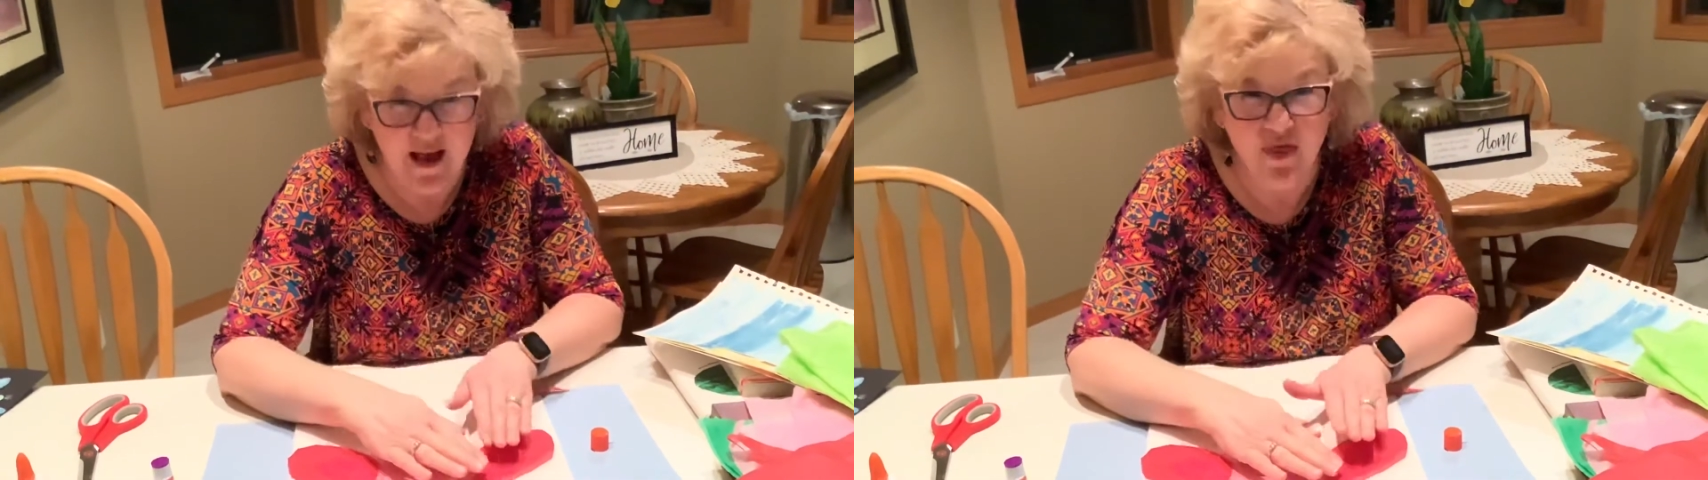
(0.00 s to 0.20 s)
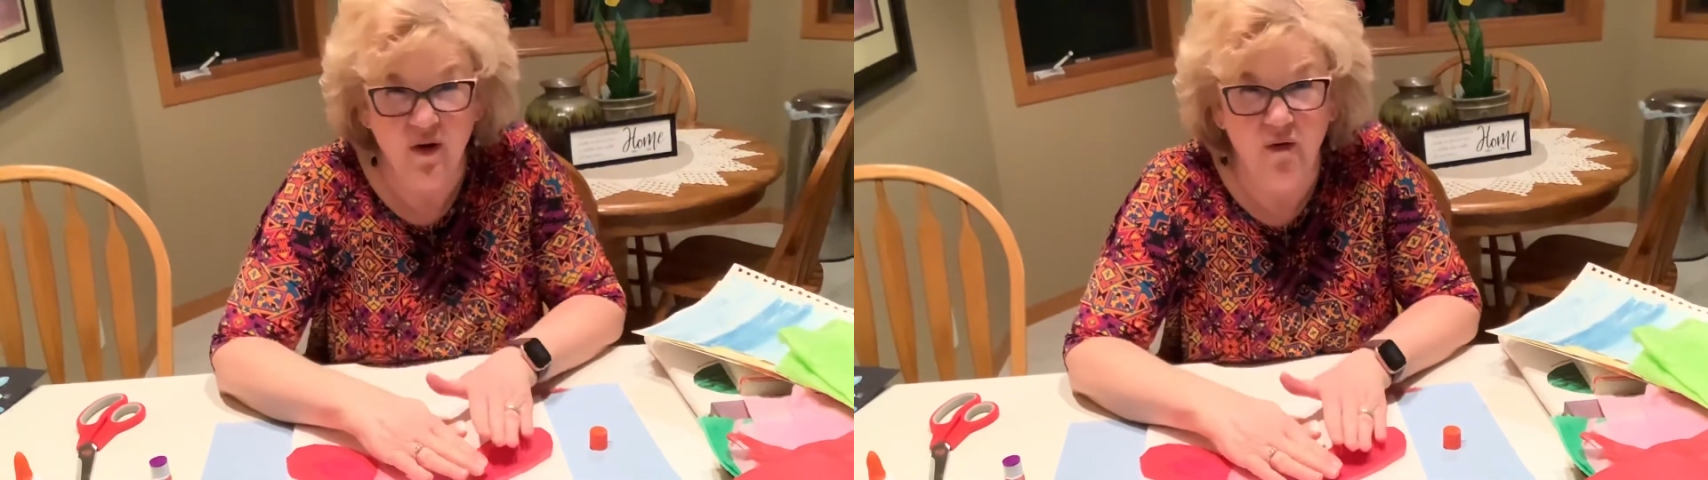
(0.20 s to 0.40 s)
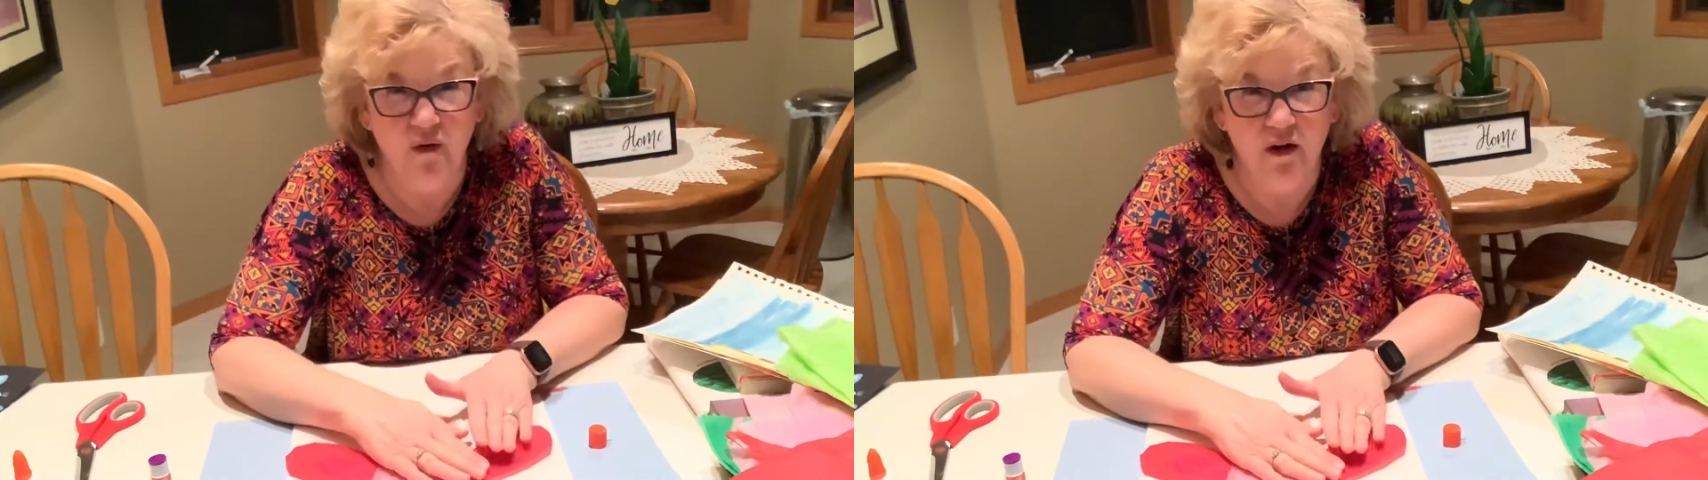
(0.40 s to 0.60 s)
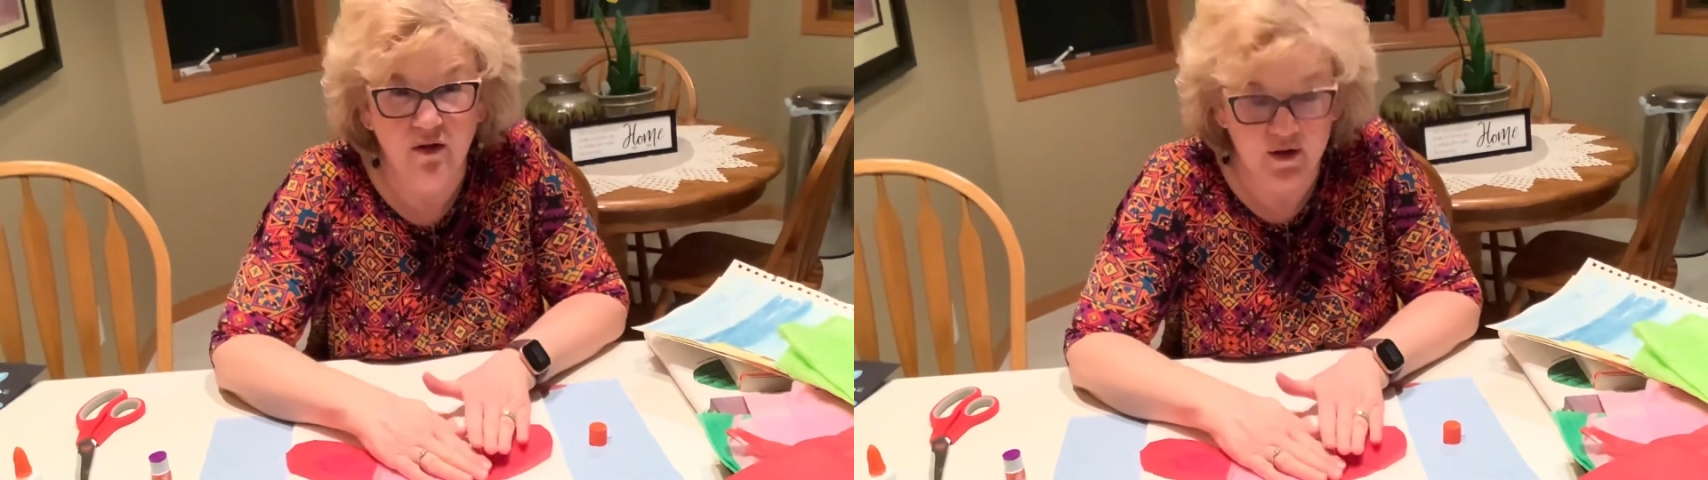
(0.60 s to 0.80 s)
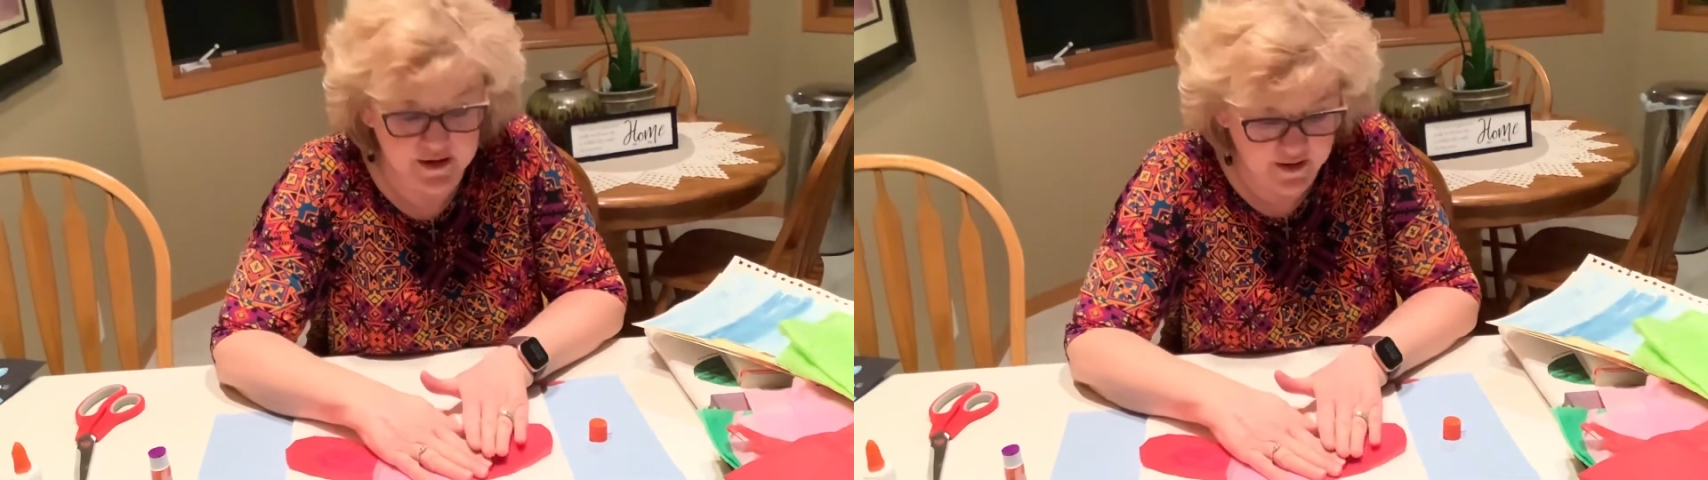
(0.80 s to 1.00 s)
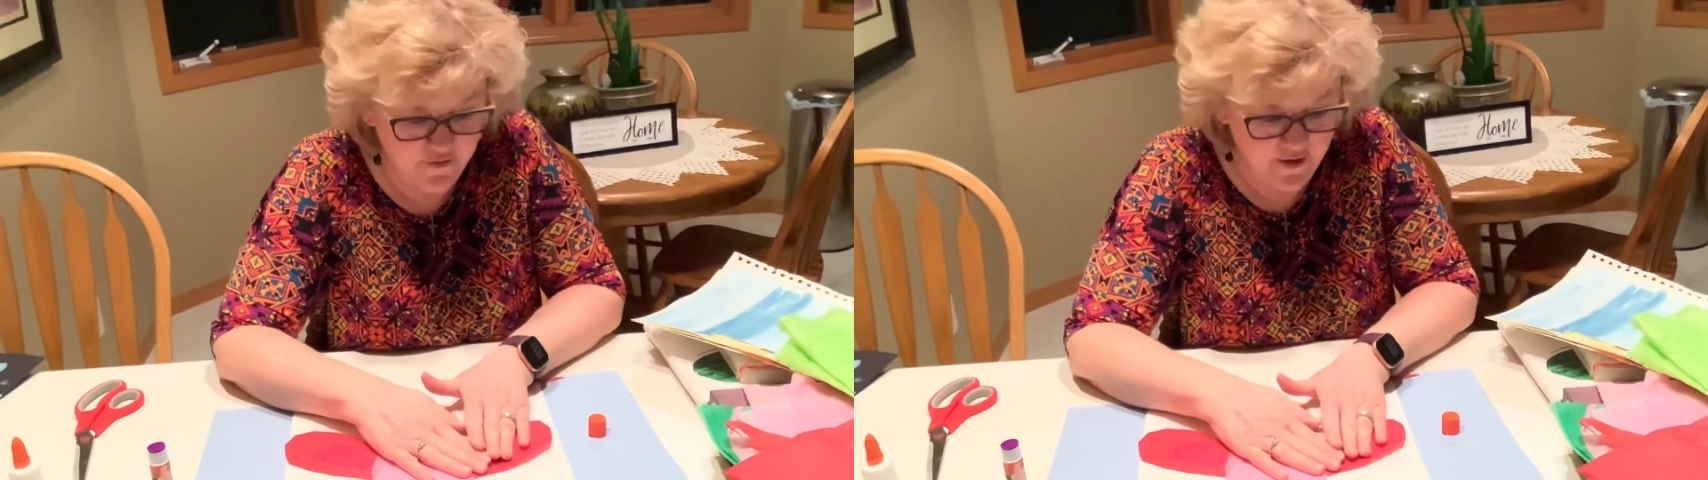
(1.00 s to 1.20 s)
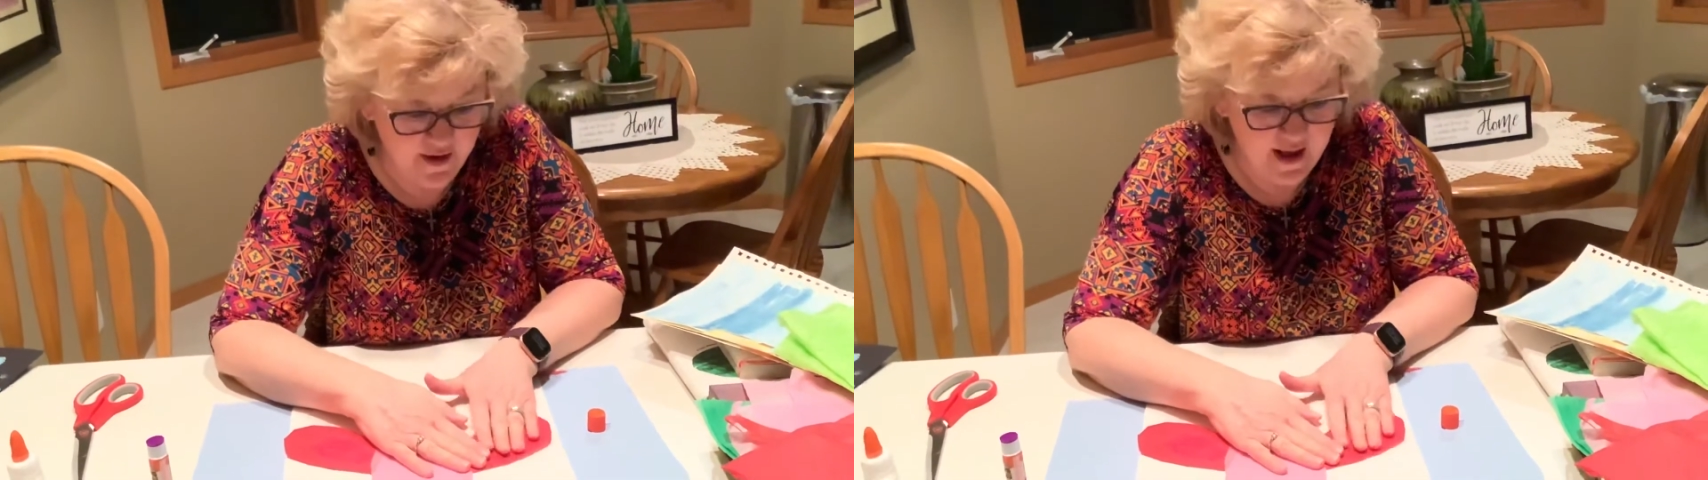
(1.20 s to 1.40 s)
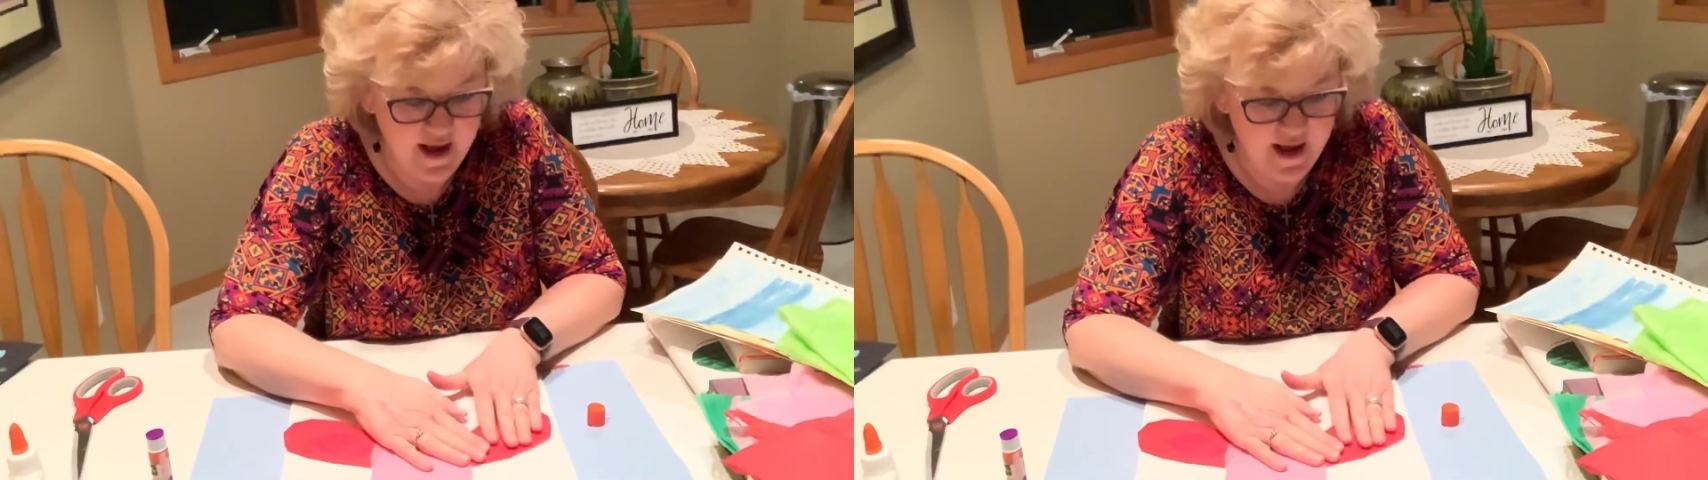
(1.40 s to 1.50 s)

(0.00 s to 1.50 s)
They'll all look different,